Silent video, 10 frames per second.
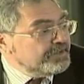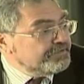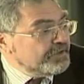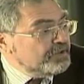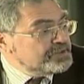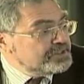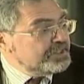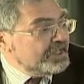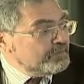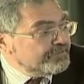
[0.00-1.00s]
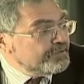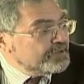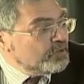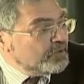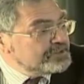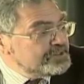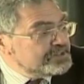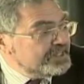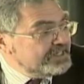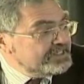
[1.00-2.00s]
that flows to them for the courses
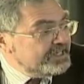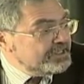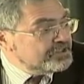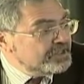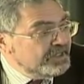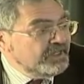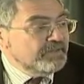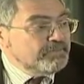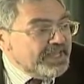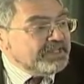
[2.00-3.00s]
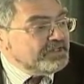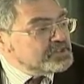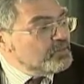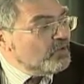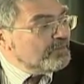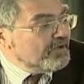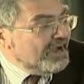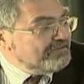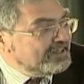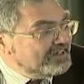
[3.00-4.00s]
they teach, make a small
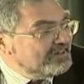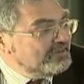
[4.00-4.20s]
profit.